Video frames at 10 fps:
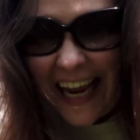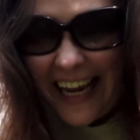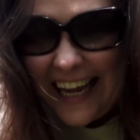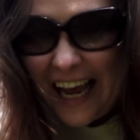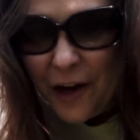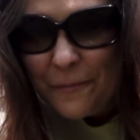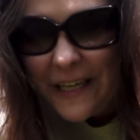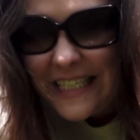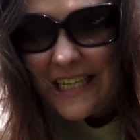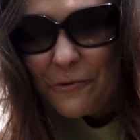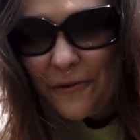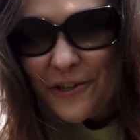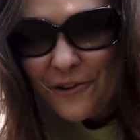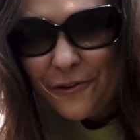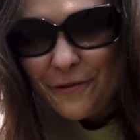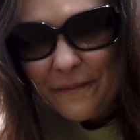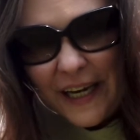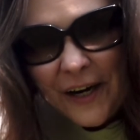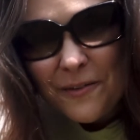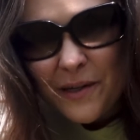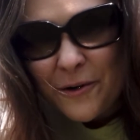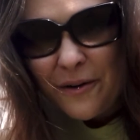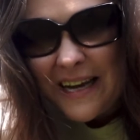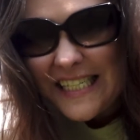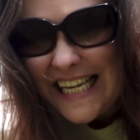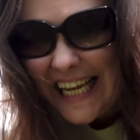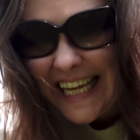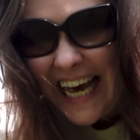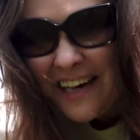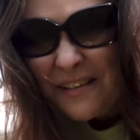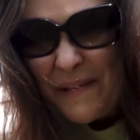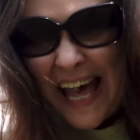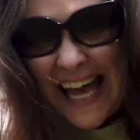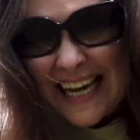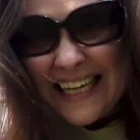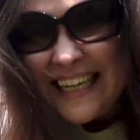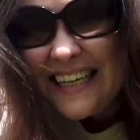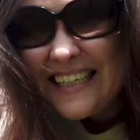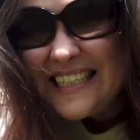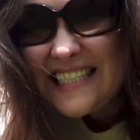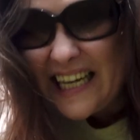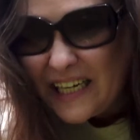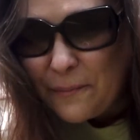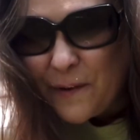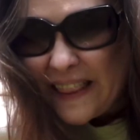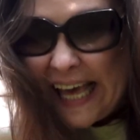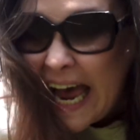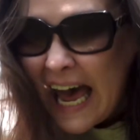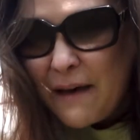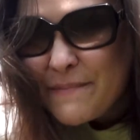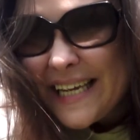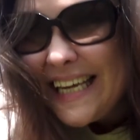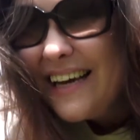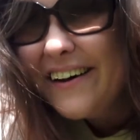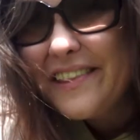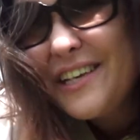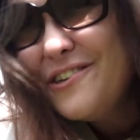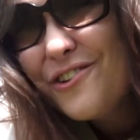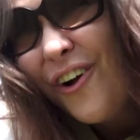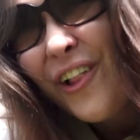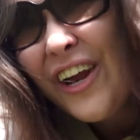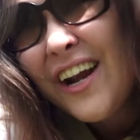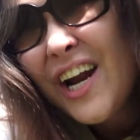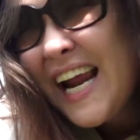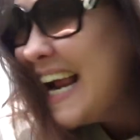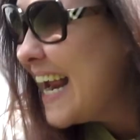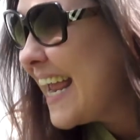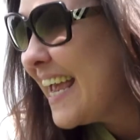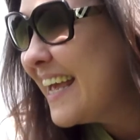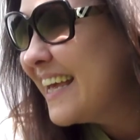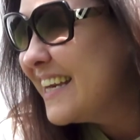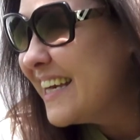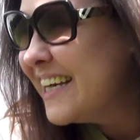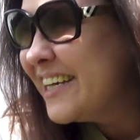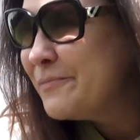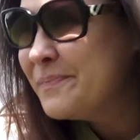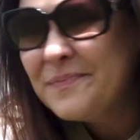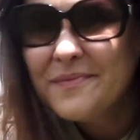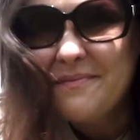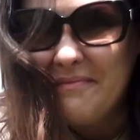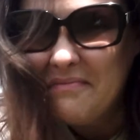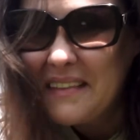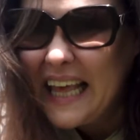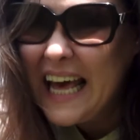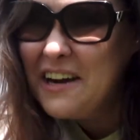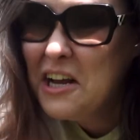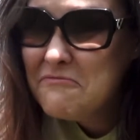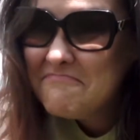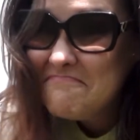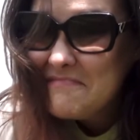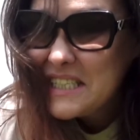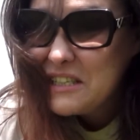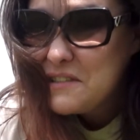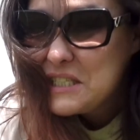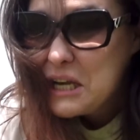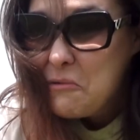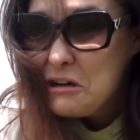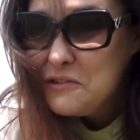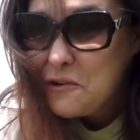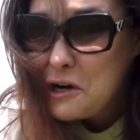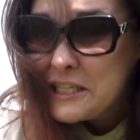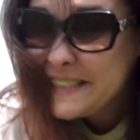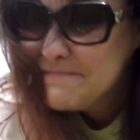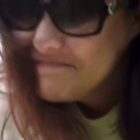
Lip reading: I hope you can see what we're doing from here, but we're about to take it out of the bag, set it up with the app on the controller, and I don't know. See if this thing works for us.